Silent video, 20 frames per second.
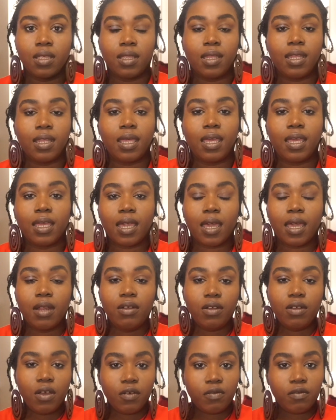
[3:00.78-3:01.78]
Like, I
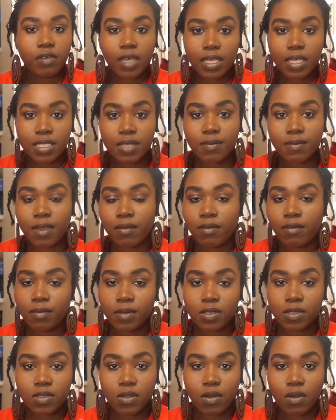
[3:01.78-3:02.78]
don't know if you guys have ever
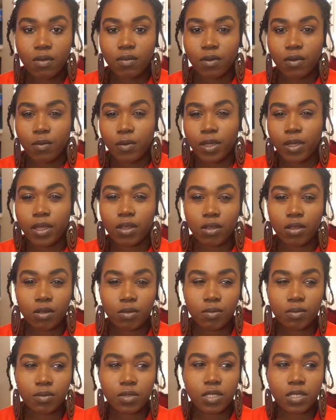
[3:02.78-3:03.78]
been so
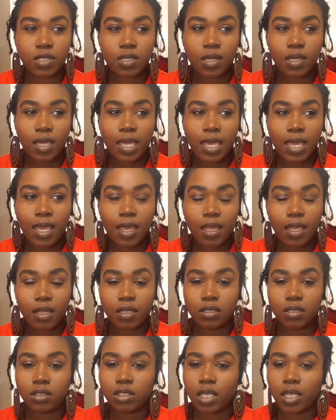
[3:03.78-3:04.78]
overwhelmed at
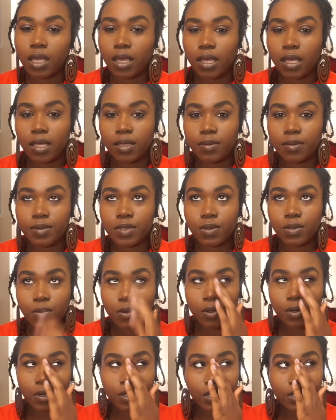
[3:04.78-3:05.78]
your jobs
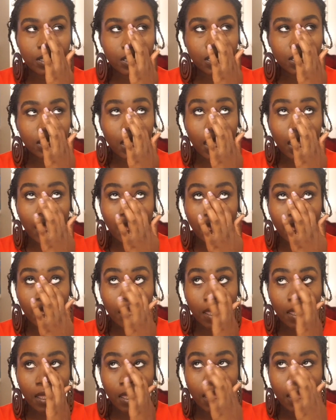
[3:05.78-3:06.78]
or just like
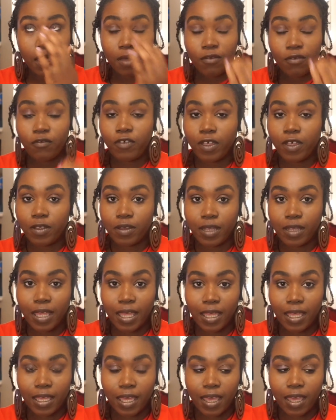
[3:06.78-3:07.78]
felt
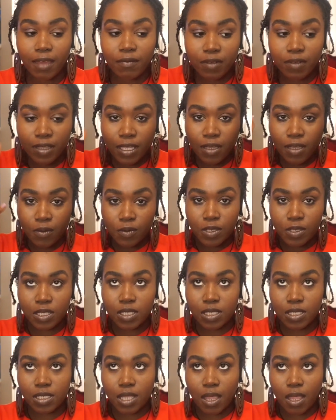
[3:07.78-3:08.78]
like everything was
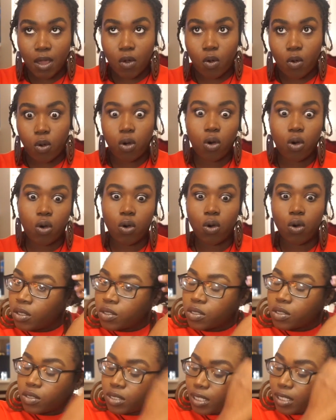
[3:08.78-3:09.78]
just like,
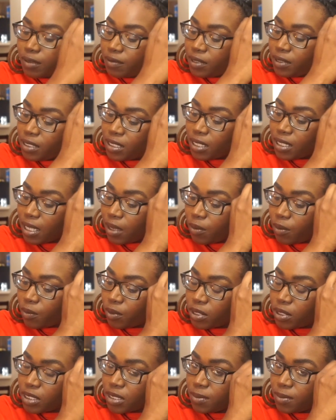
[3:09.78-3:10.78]
so definitely did not
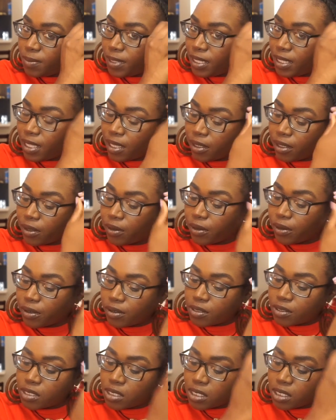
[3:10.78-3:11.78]
want to be that
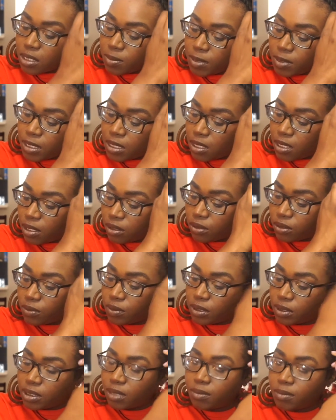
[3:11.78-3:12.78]
girl to just be stuck
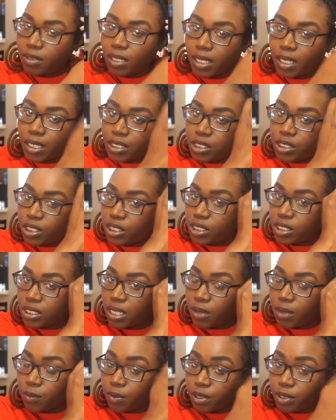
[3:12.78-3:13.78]
doing something that she does
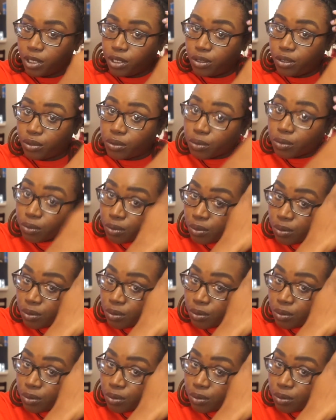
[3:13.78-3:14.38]
not want to do.